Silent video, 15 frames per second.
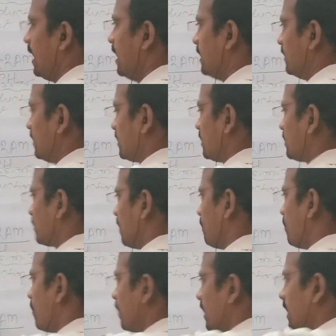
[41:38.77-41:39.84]
this is
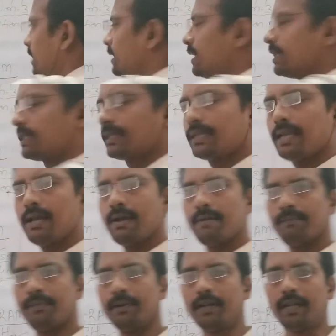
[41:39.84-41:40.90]
supporting this
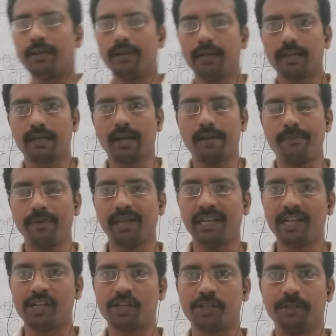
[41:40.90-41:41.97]
particular
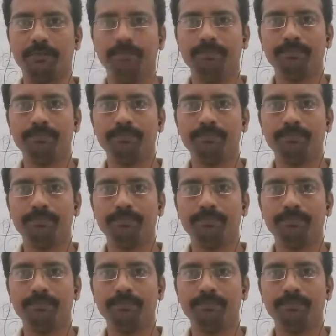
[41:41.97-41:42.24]
configuration,